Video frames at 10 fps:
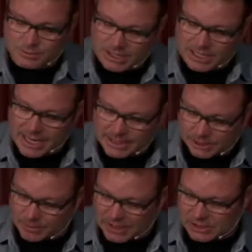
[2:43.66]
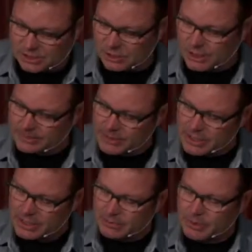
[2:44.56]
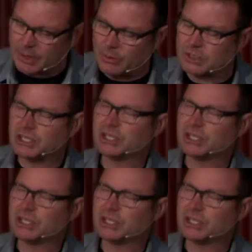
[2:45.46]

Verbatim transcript: many aspects to it. But I want